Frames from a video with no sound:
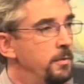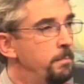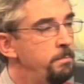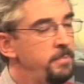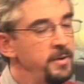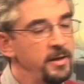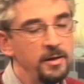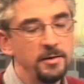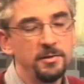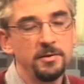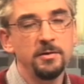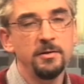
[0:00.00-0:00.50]

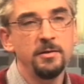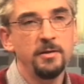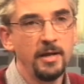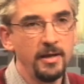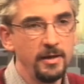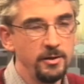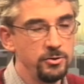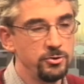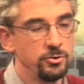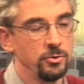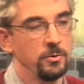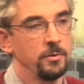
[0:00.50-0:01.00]
biggest
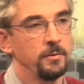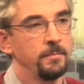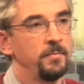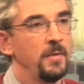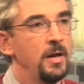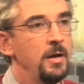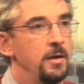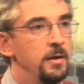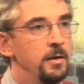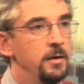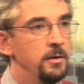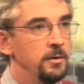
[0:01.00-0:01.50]
danger
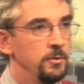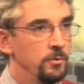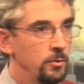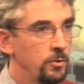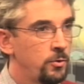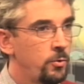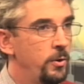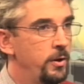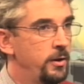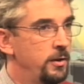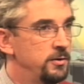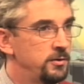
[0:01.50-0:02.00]
in an
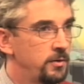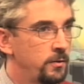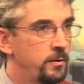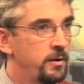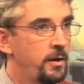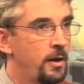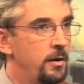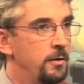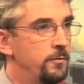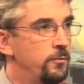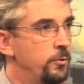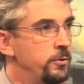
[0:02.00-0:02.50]
earthquake in Southern
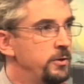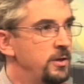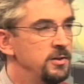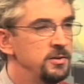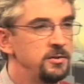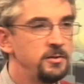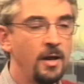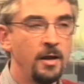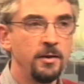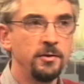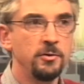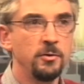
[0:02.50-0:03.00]
California is
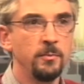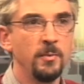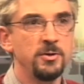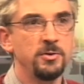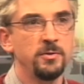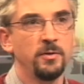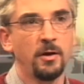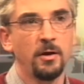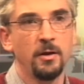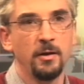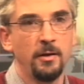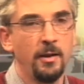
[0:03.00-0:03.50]
not so much the
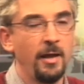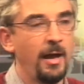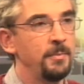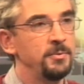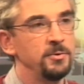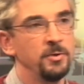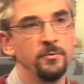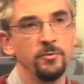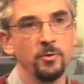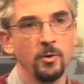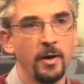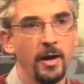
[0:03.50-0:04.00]
collapse of
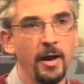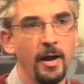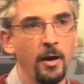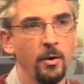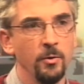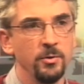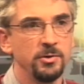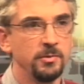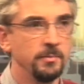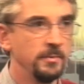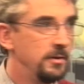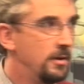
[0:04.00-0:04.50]
your
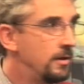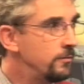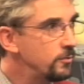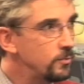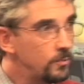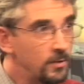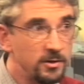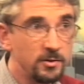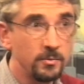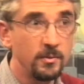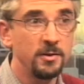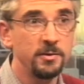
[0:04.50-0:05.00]
house. I mean, every
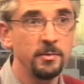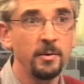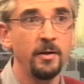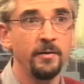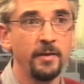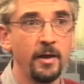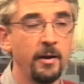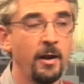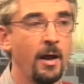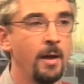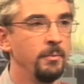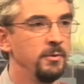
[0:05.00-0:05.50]
once in a while something like
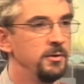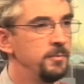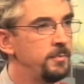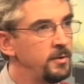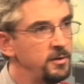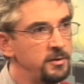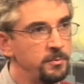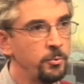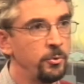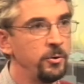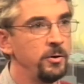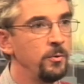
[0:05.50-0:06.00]
that happens, but it's
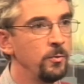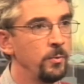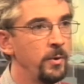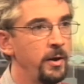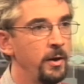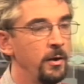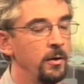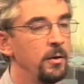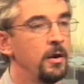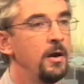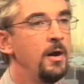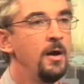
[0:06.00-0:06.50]
pretty
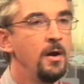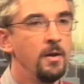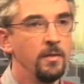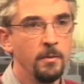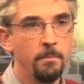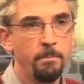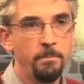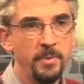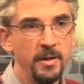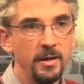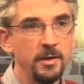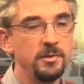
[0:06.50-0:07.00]
rare. The
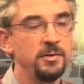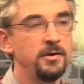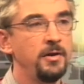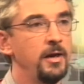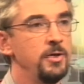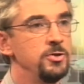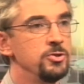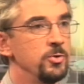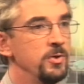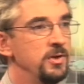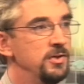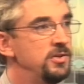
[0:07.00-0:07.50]
biggest
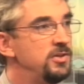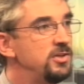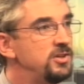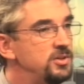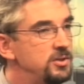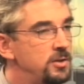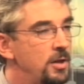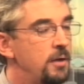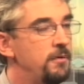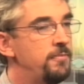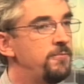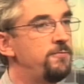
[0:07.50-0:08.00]
danger is
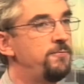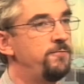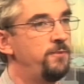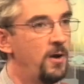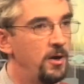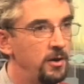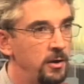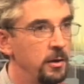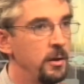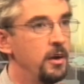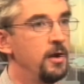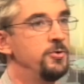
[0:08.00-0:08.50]
stuff
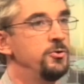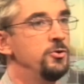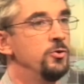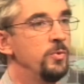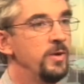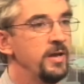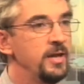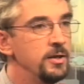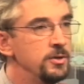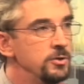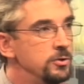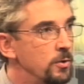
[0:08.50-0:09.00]
falling on you
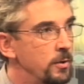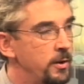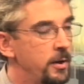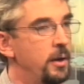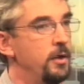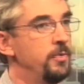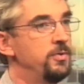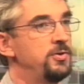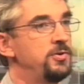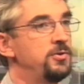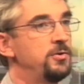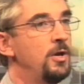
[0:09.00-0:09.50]
in your
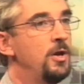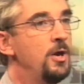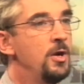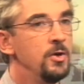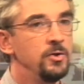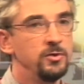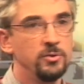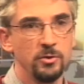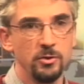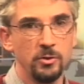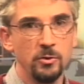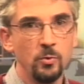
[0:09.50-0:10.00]
house.
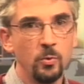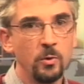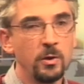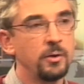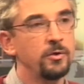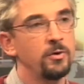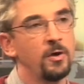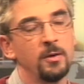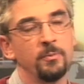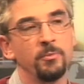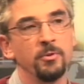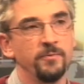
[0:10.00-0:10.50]
So you want to try
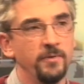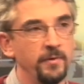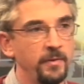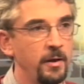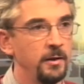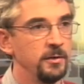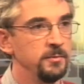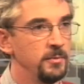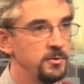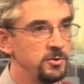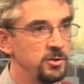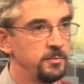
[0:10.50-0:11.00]
to prevent that as
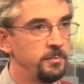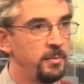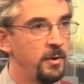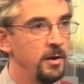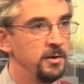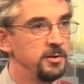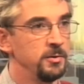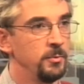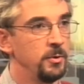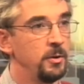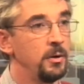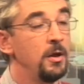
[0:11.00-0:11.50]
much as
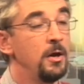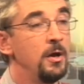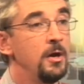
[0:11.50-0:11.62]
possible.